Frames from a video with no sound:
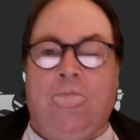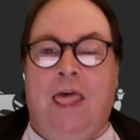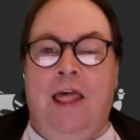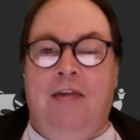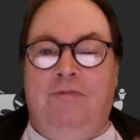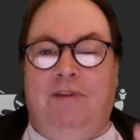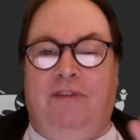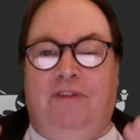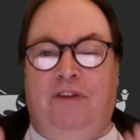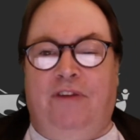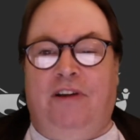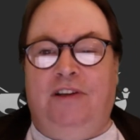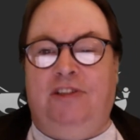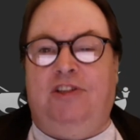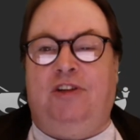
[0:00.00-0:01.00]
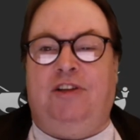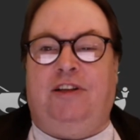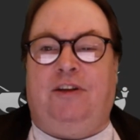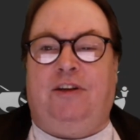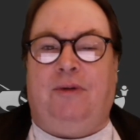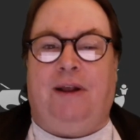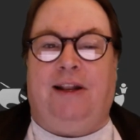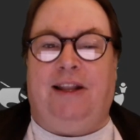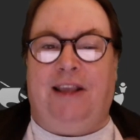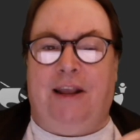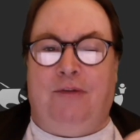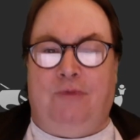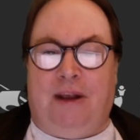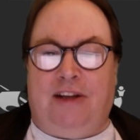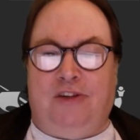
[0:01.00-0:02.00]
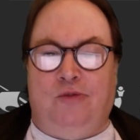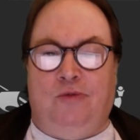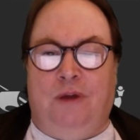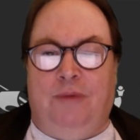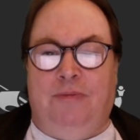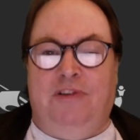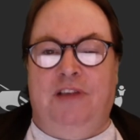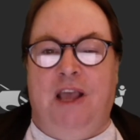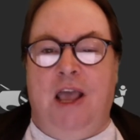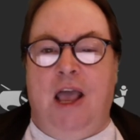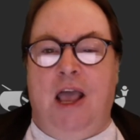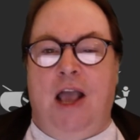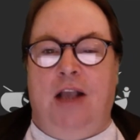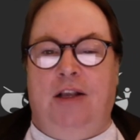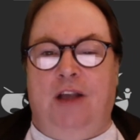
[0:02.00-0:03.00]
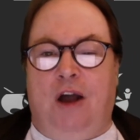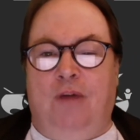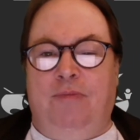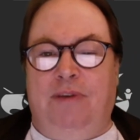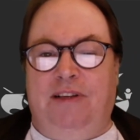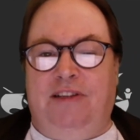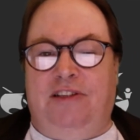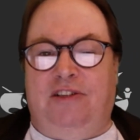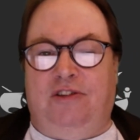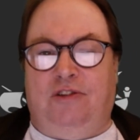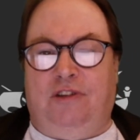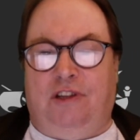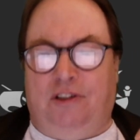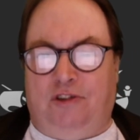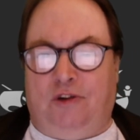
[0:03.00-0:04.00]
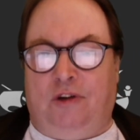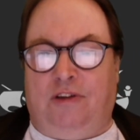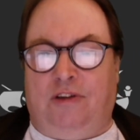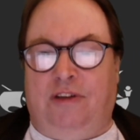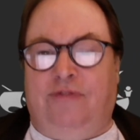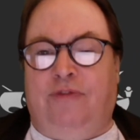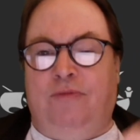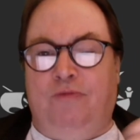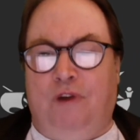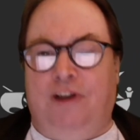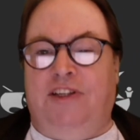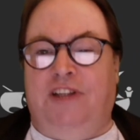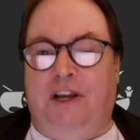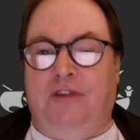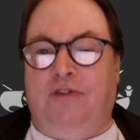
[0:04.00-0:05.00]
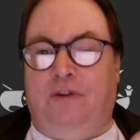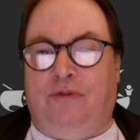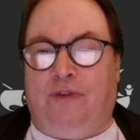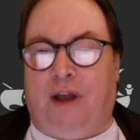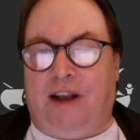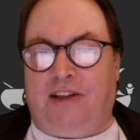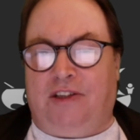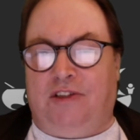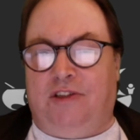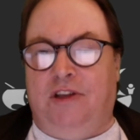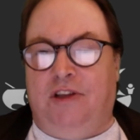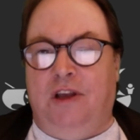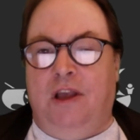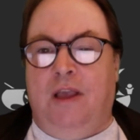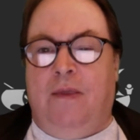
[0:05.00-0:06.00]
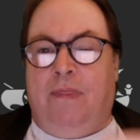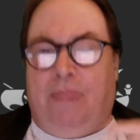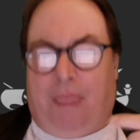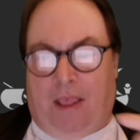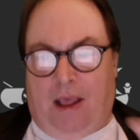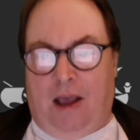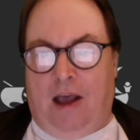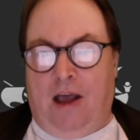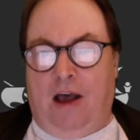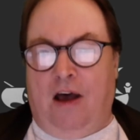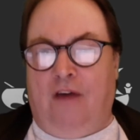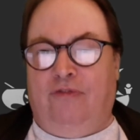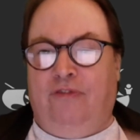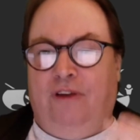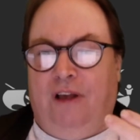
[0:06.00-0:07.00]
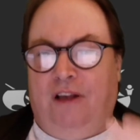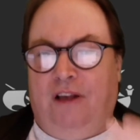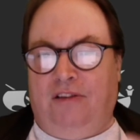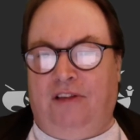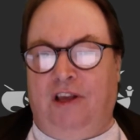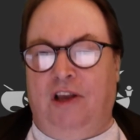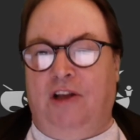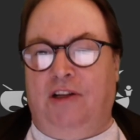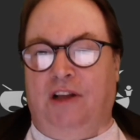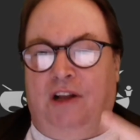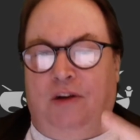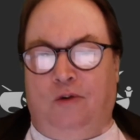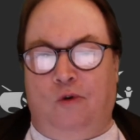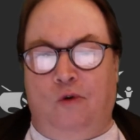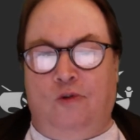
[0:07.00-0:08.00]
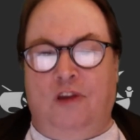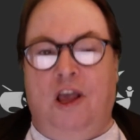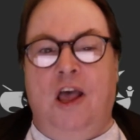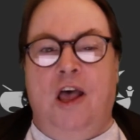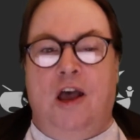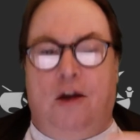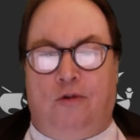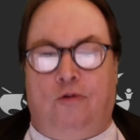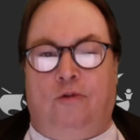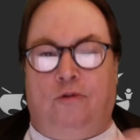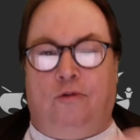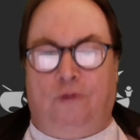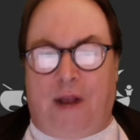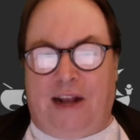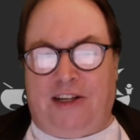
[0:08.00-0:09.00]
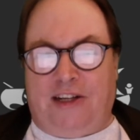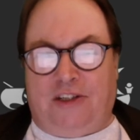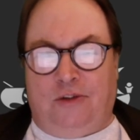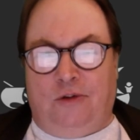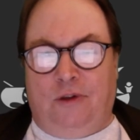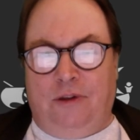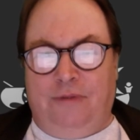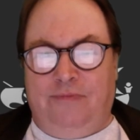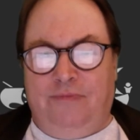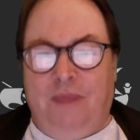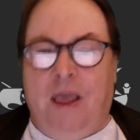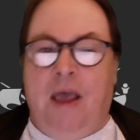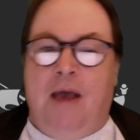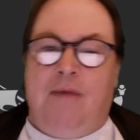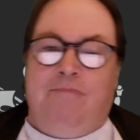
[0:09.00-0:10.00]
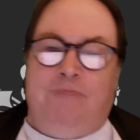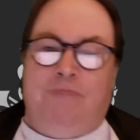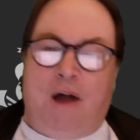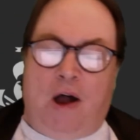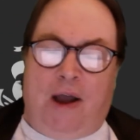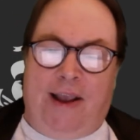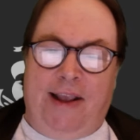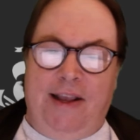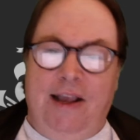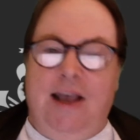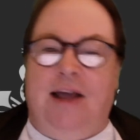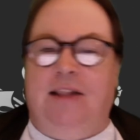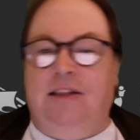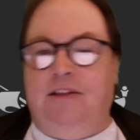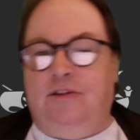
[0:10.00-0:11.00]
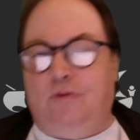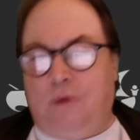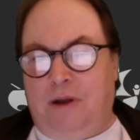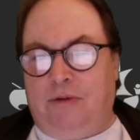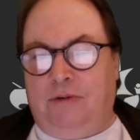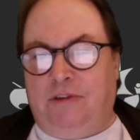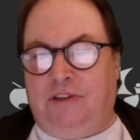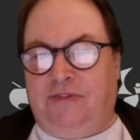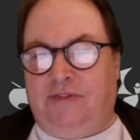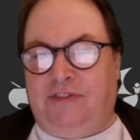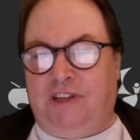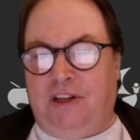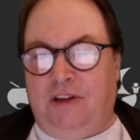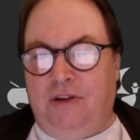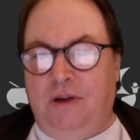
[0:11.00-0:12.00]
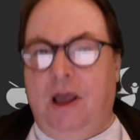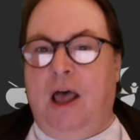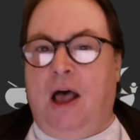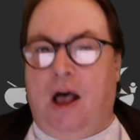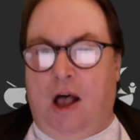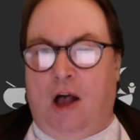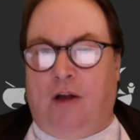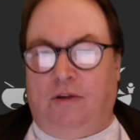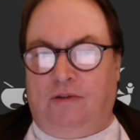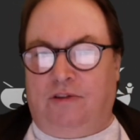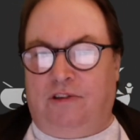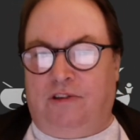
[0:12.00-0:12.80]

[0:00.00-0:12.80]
but if I've understood it correctly, irrational numbers can't be constructed from ratios or fractions. A half, a third, and a quarter are all rational. Pi and the square root of 2 aren't.